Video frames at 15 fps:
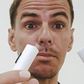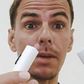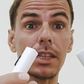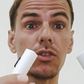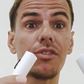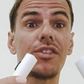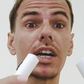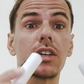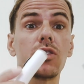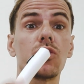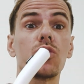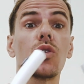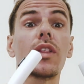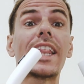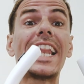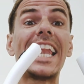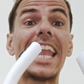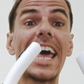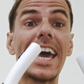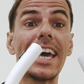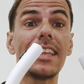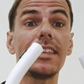manufactured
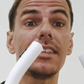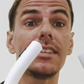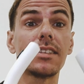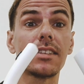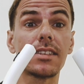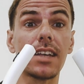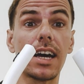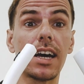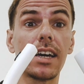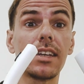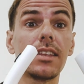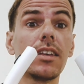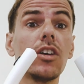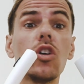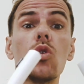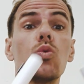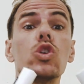lead inside,